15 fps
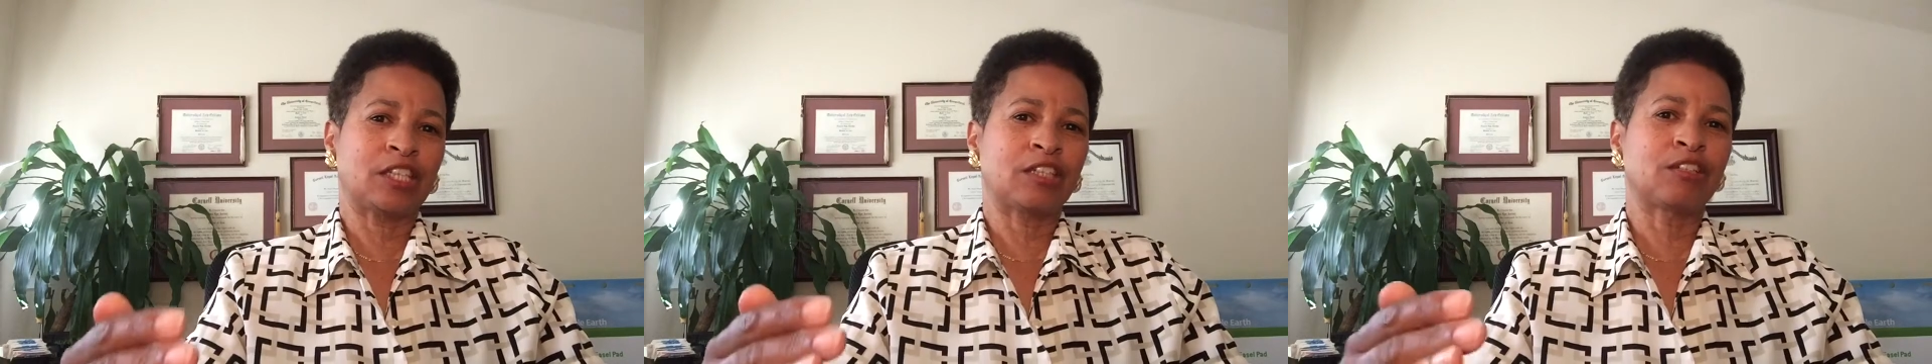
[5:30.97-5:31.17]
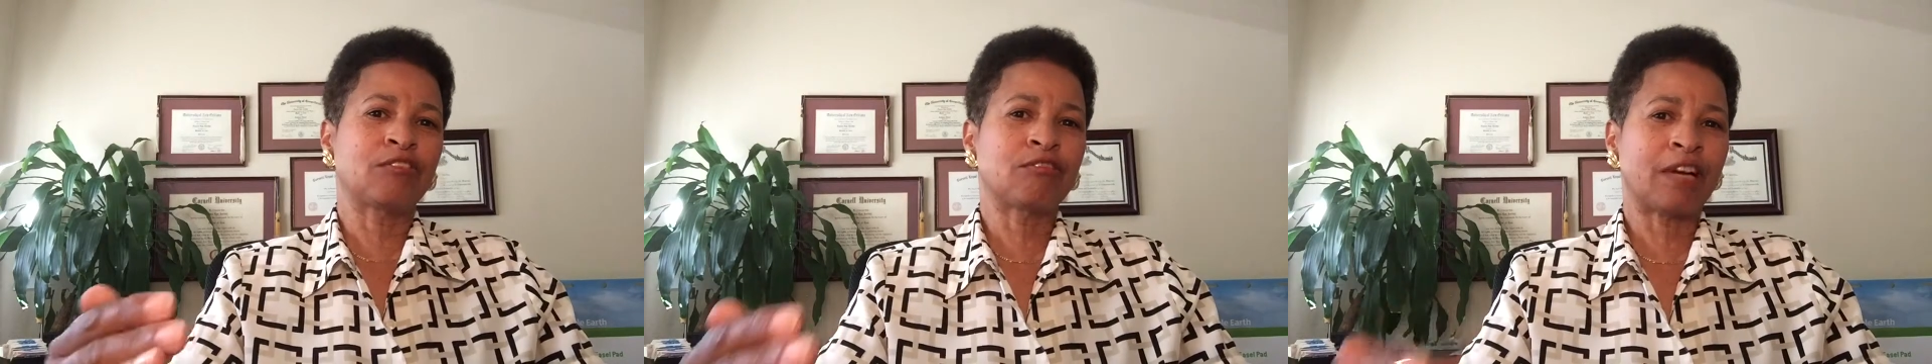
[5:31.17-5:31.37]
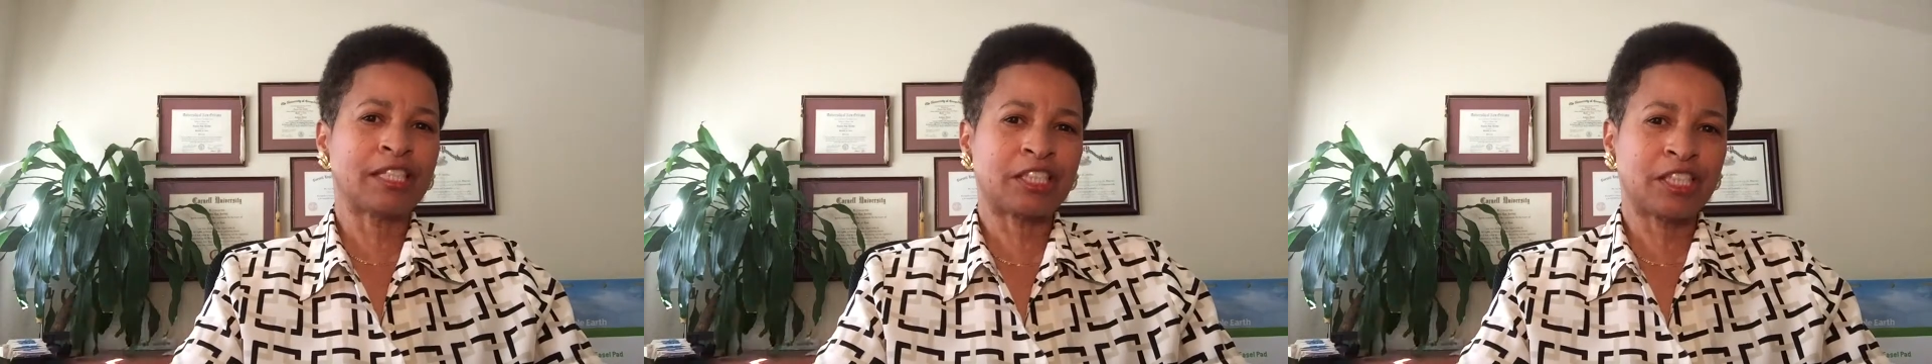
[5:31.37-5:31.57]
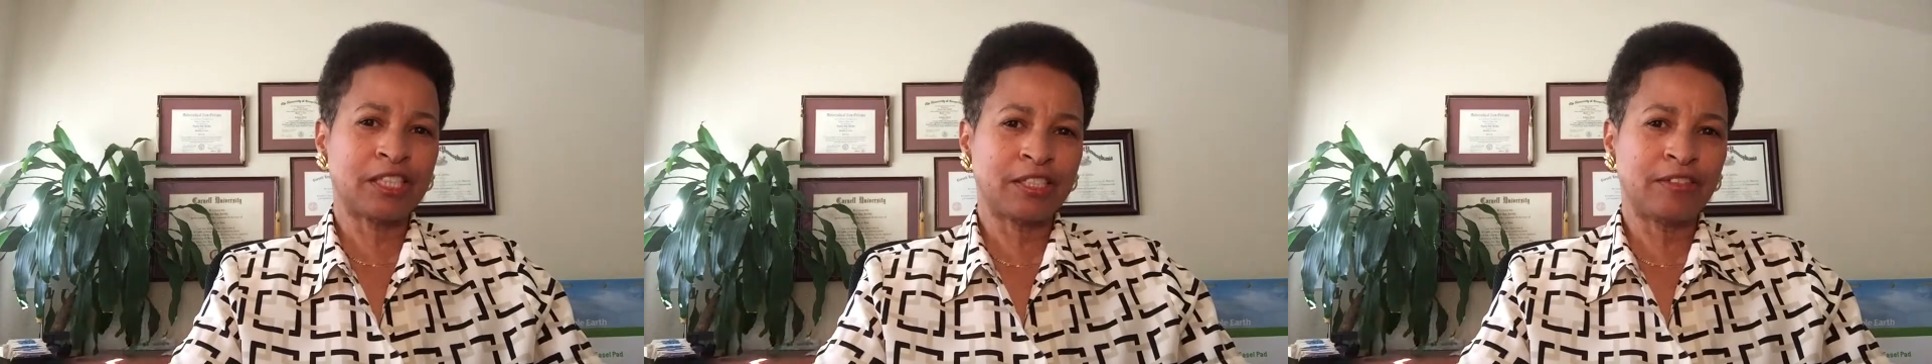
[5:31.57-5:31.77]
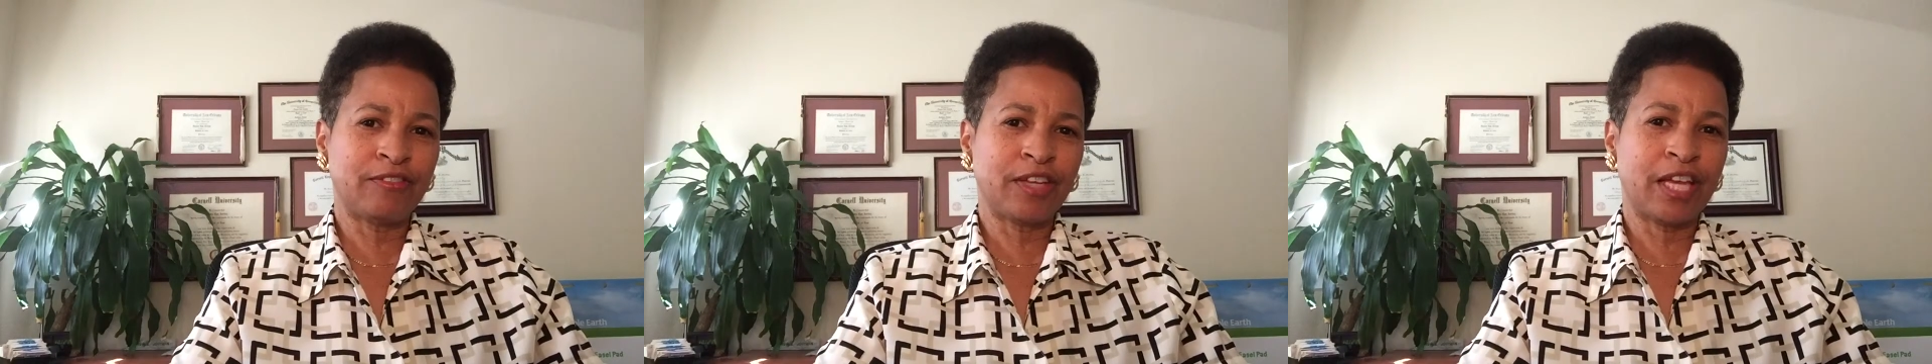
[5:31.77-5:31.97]

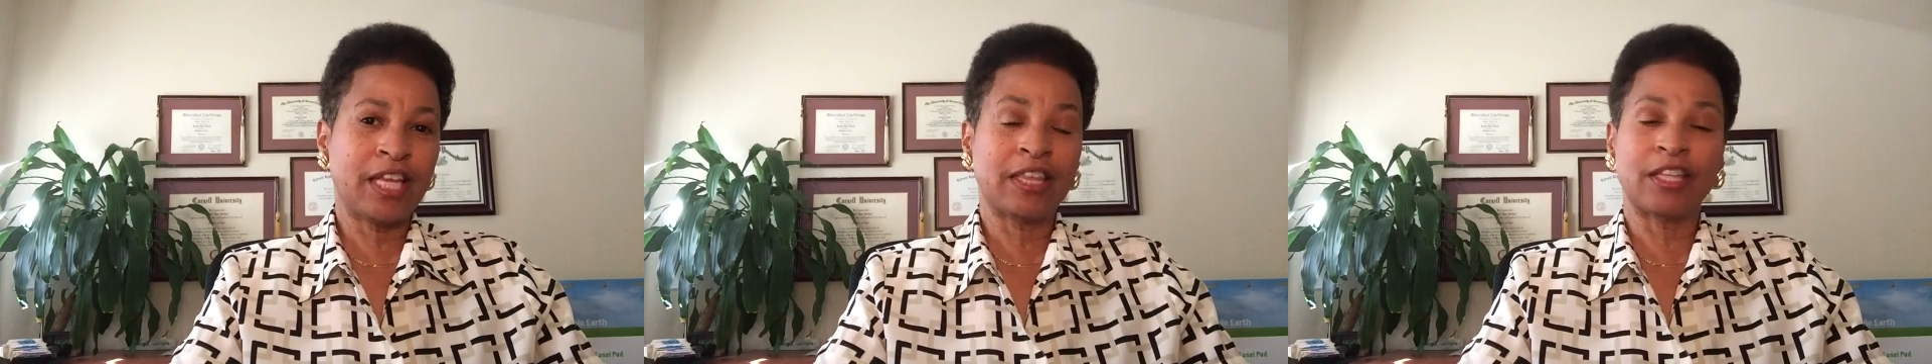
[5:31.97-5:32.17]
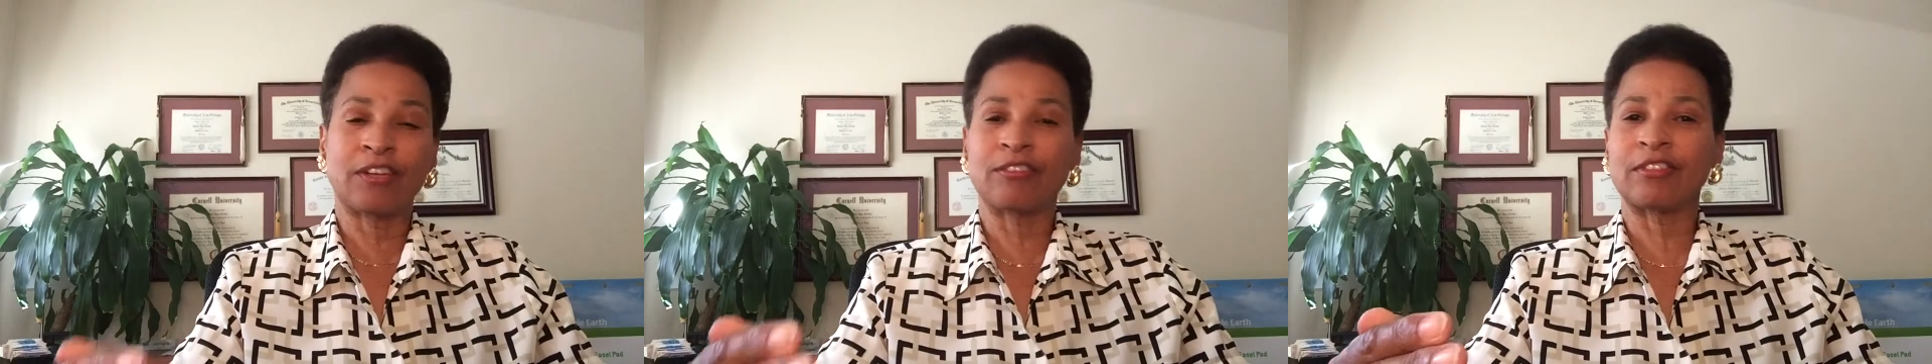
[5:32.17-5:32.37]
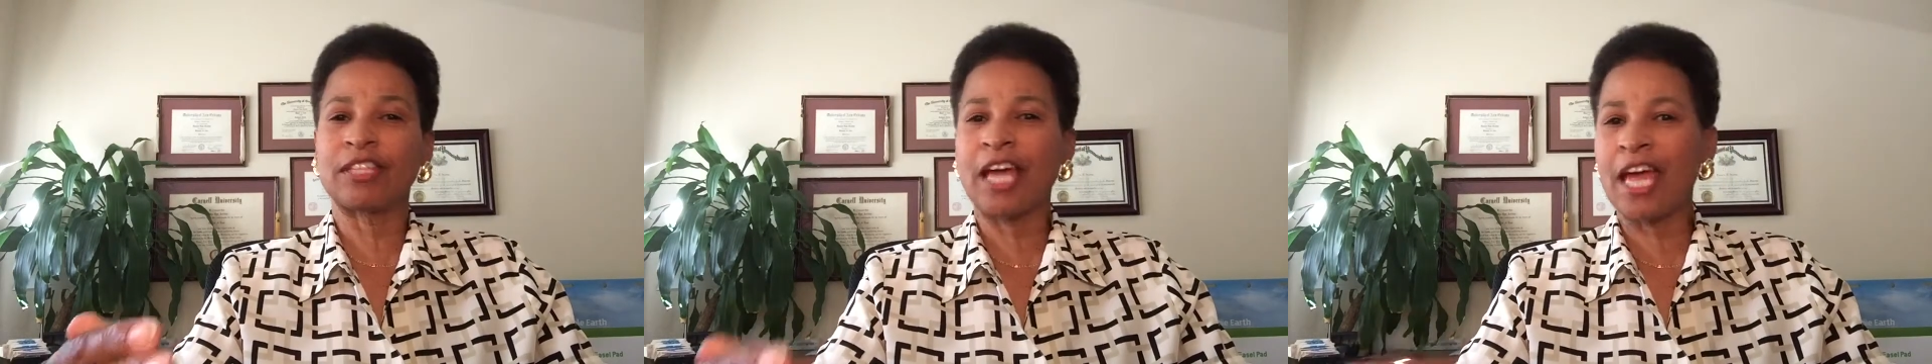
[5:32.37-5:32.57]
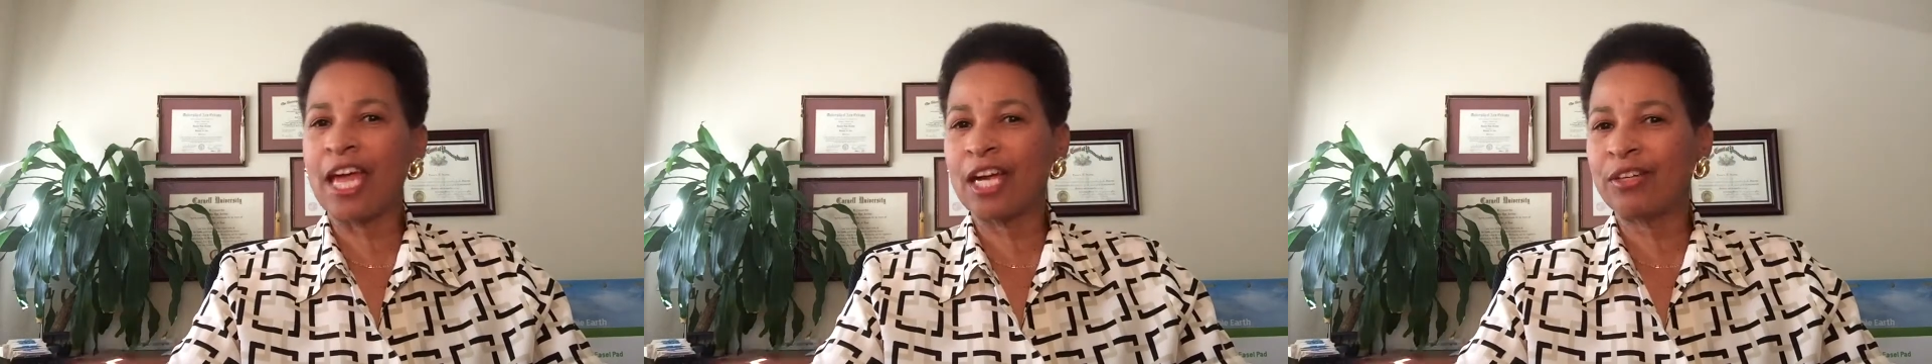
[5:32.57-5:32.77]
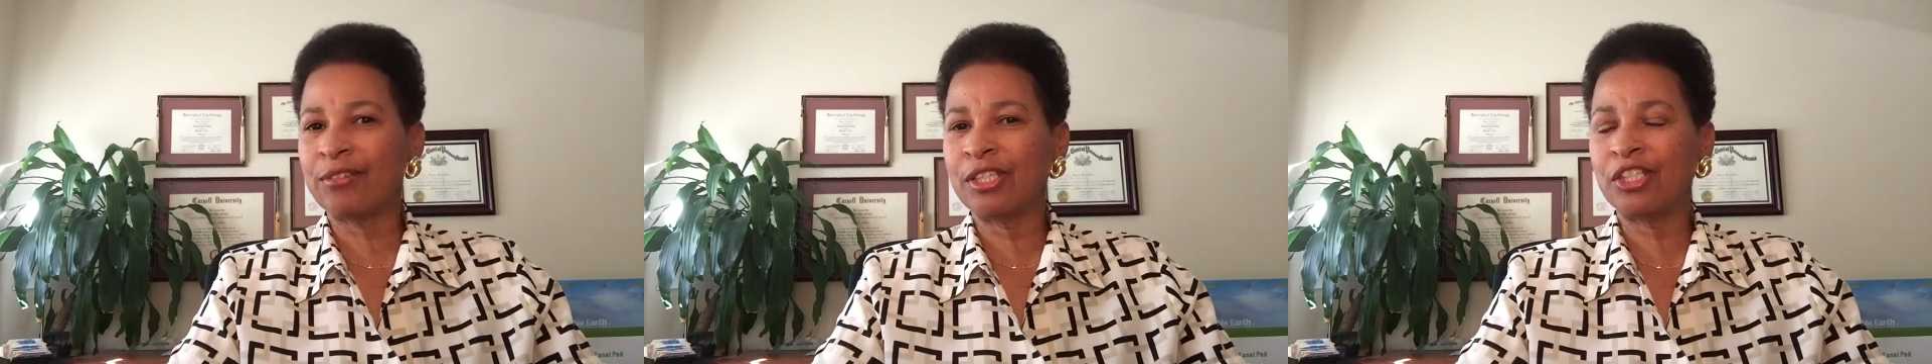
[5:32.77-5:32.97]
aggressive in their
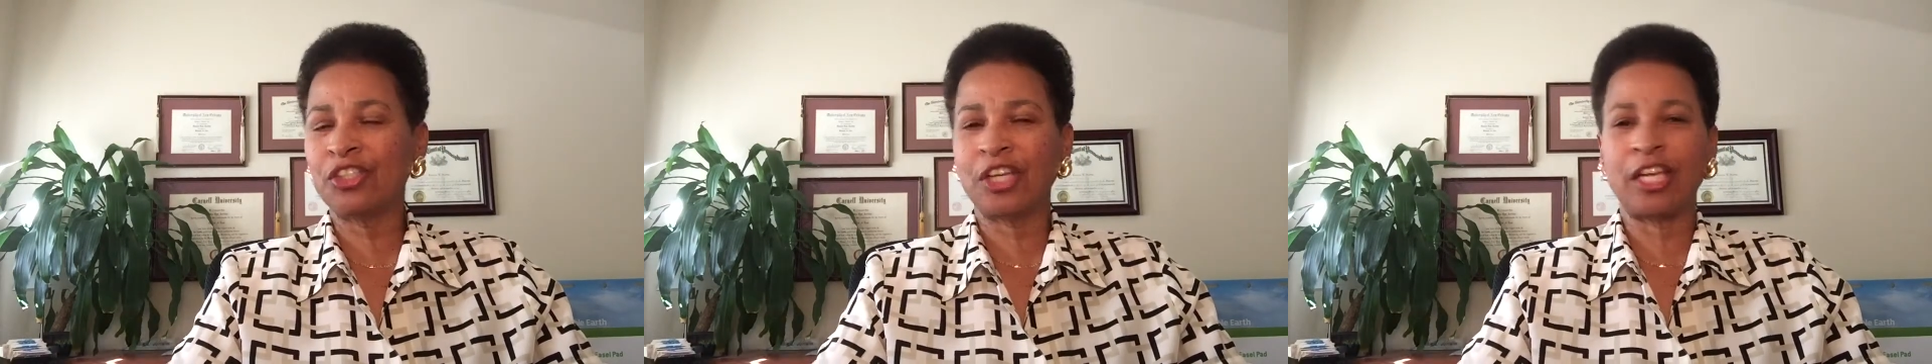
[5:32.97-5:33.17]
language,